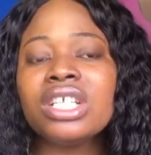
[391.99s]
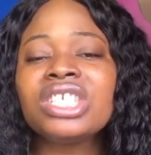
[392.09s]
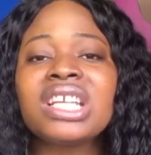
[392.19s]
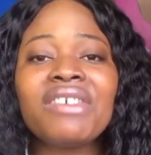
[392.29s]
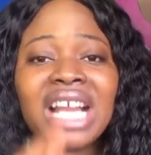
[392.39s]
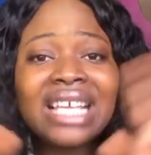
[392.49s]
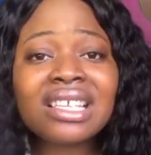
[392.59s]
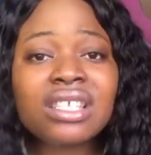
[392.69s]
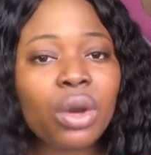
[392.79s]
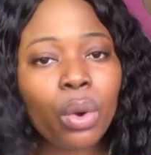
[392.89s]

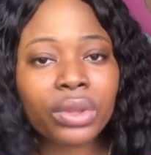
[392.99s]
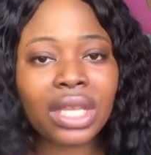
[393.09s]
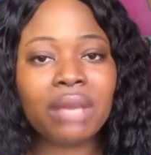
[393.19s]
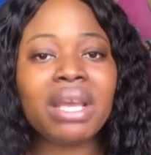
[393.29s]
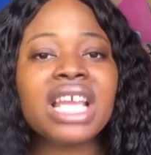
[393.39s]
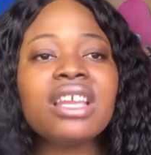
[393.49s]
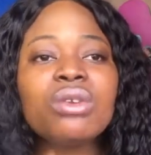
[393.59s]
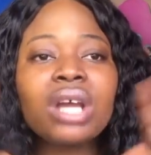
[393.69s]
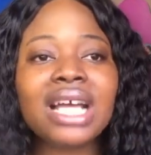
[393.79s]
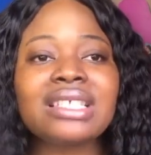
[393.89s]
generalizing the whole thing, making it
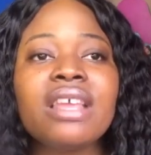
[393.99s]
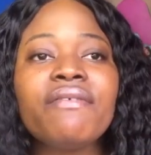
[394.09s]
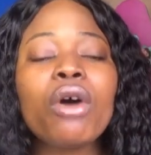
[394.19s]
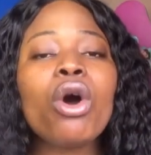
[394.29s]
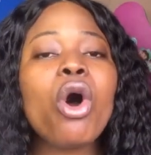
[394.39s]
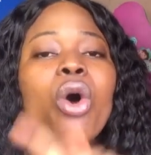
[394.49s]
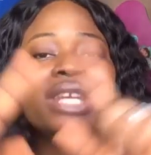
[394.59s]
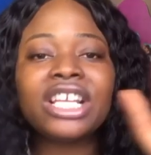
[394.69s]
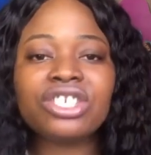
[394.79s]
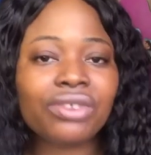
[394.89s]
look as if all
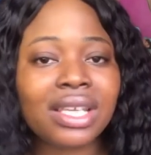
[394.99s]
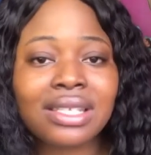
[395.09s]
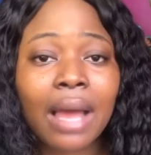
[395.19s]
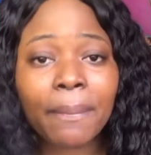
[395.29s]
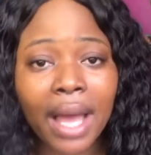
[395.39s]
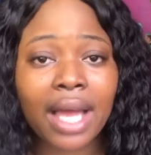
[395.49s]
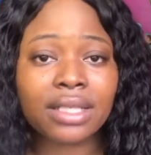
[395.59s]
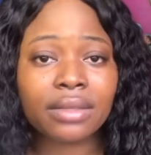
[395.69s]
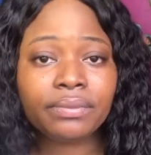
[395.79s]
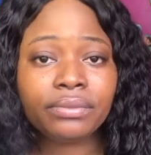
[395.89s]
Nigerians are bad.